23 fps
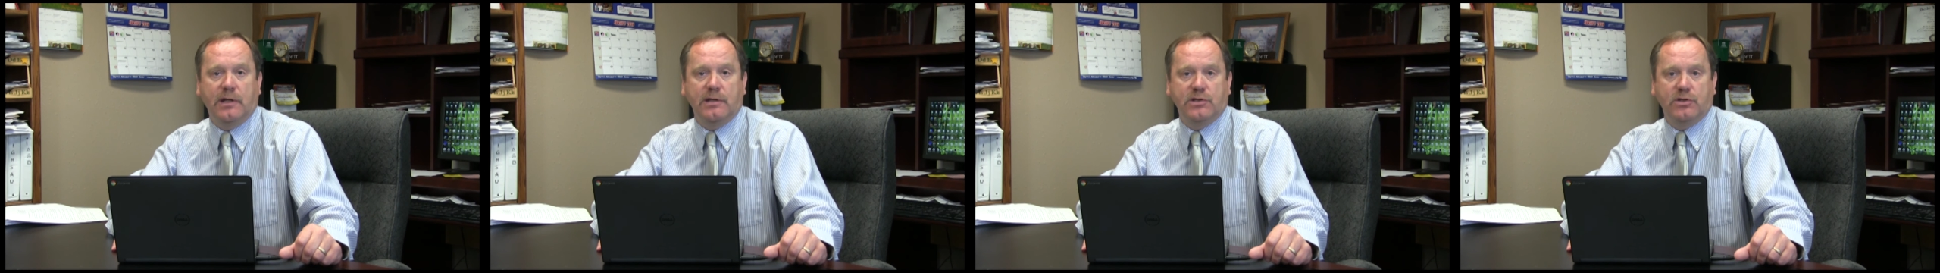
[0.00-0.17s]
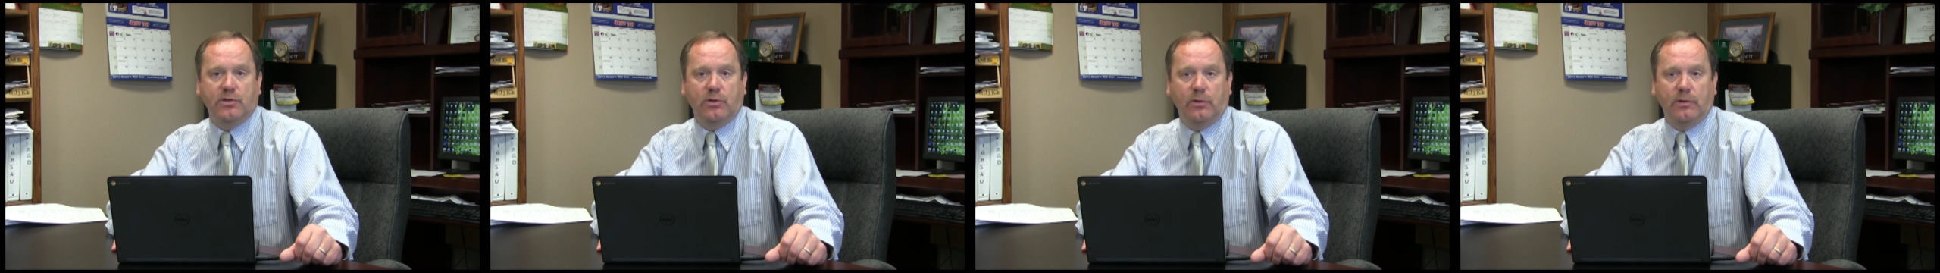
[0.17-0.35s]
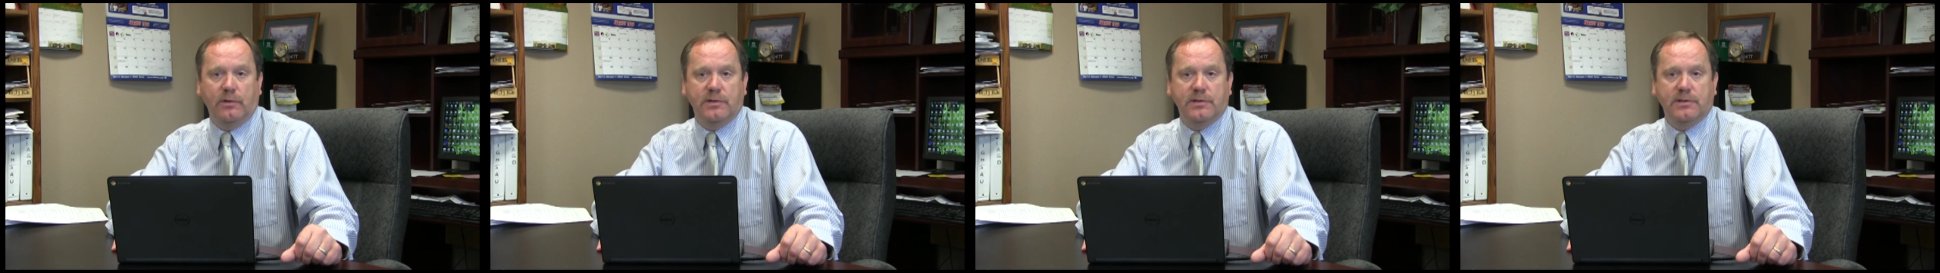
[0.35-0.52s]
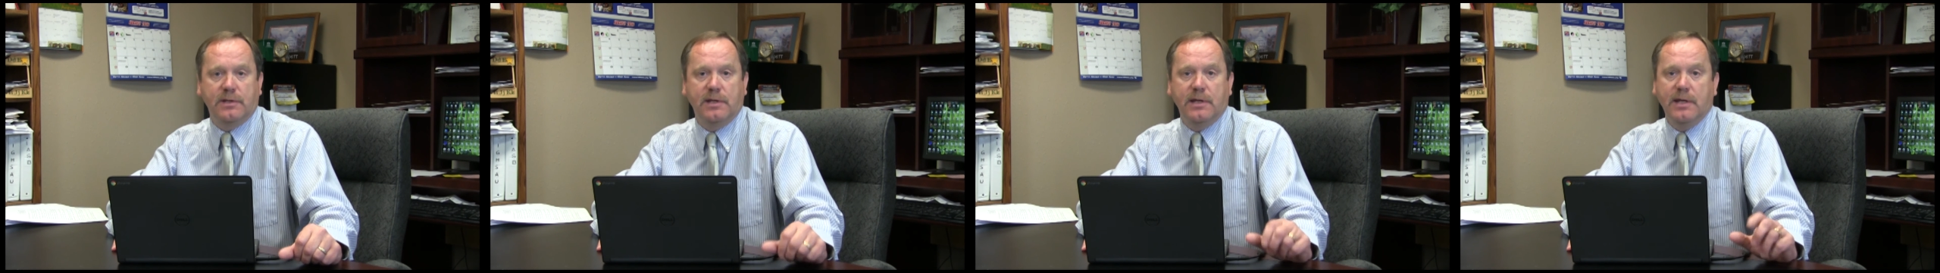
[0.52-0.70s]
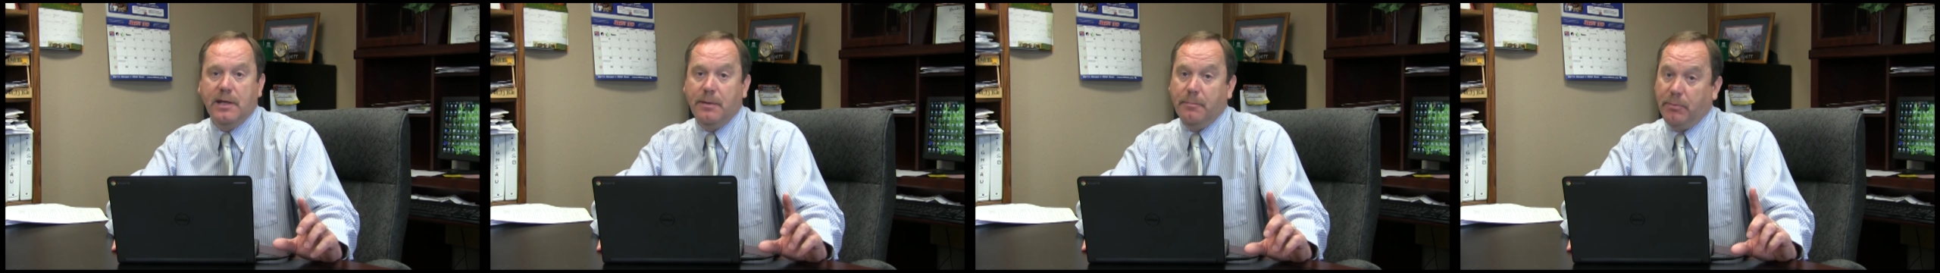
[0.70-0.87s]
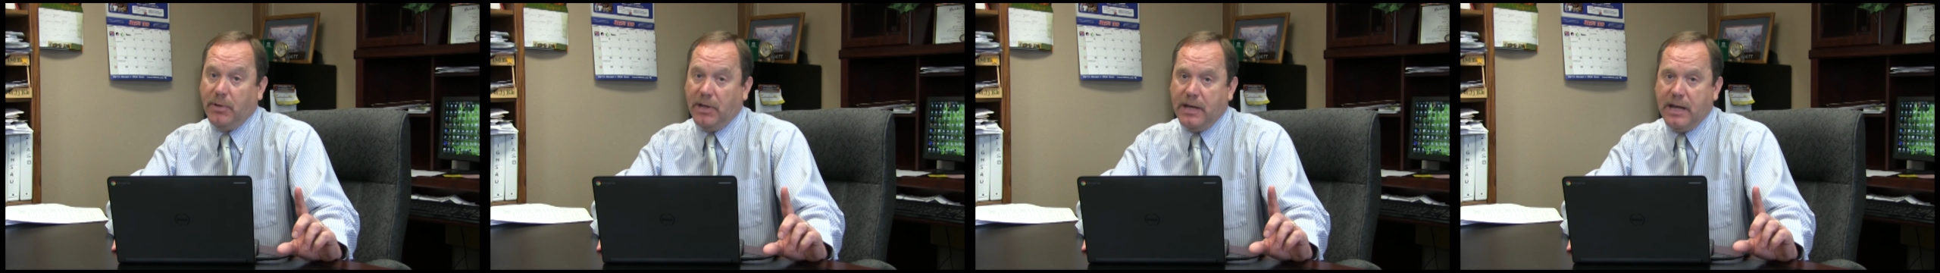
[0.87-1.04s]
and students,
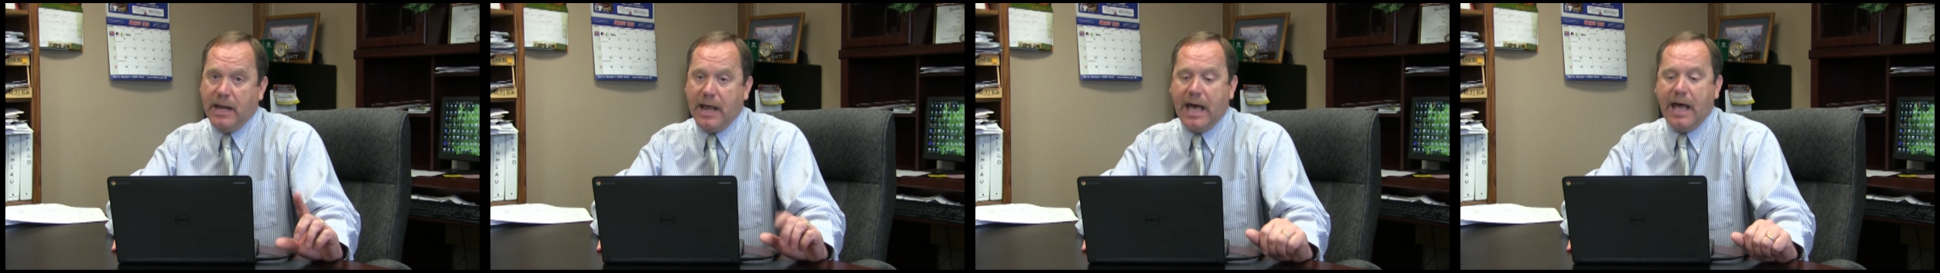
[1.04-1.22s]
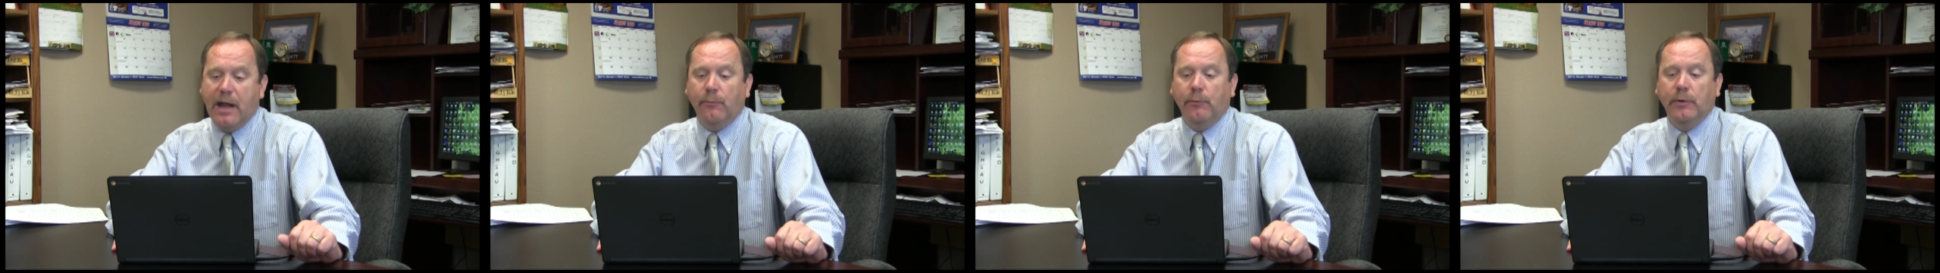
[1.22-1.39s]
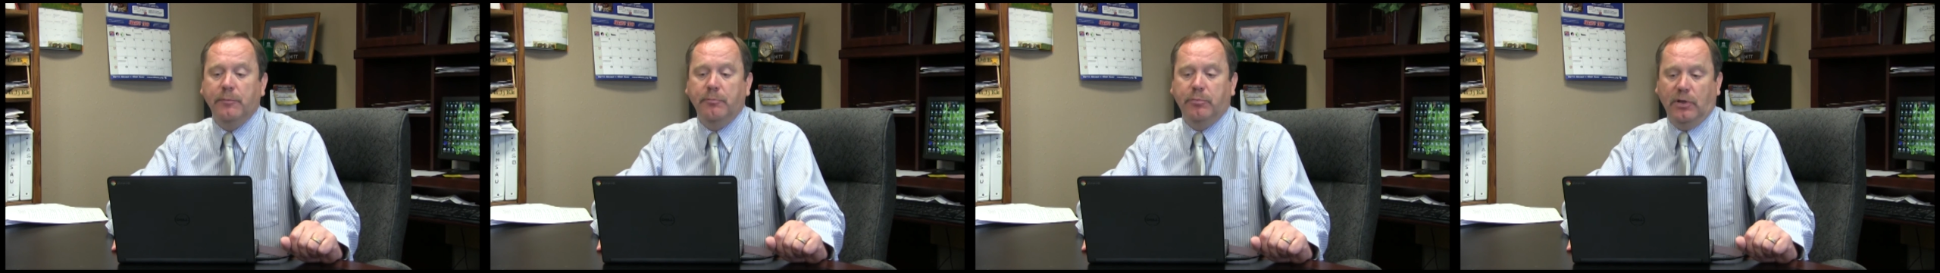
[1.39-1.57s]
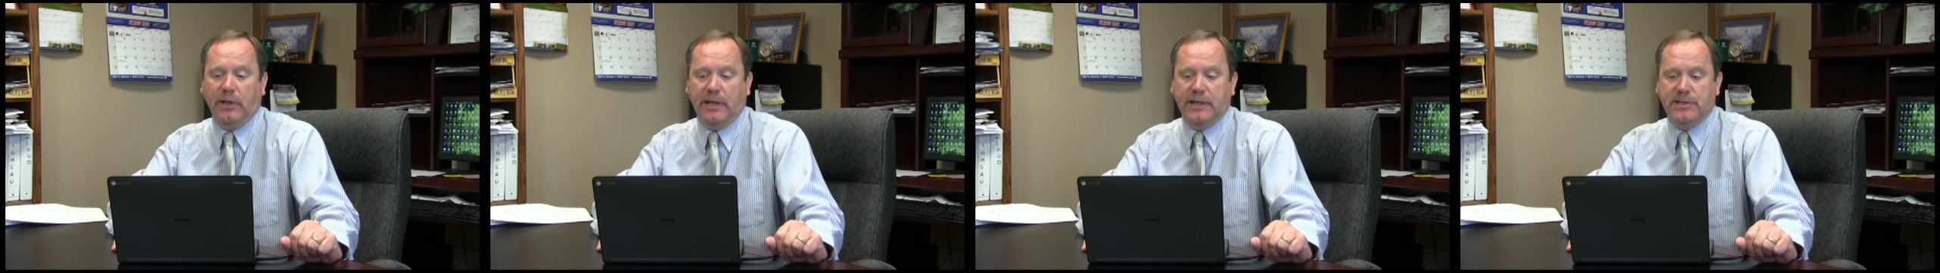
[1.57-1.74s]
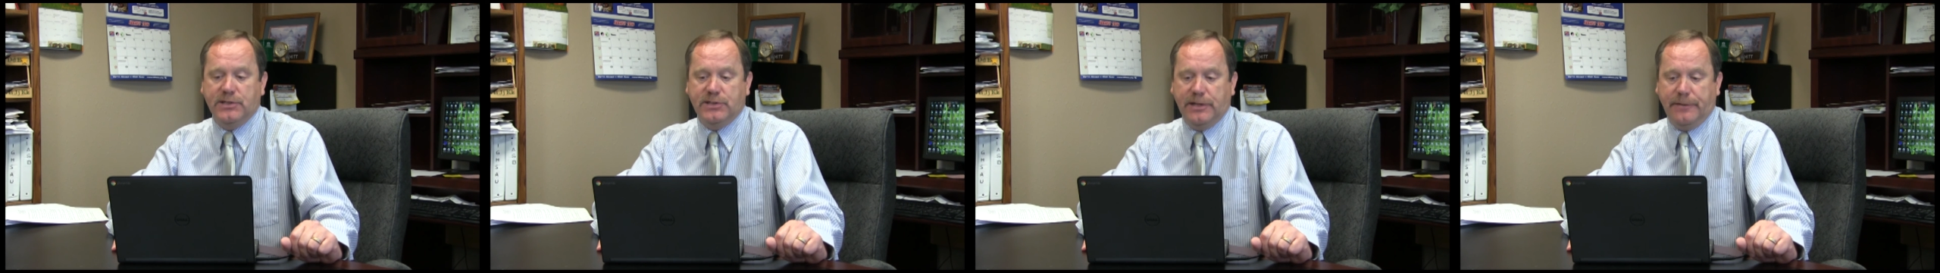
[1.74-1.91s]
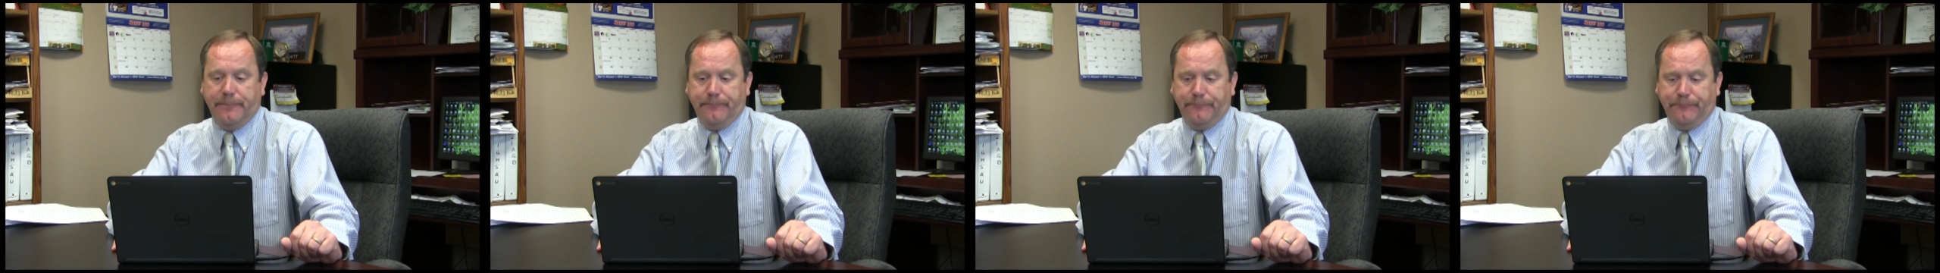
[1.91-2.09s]
but not
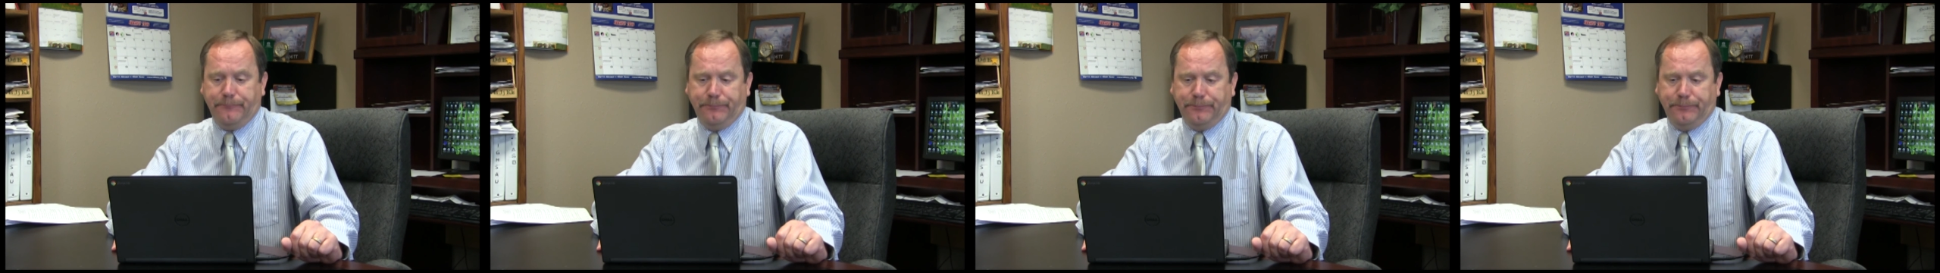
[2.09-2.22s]
replace it.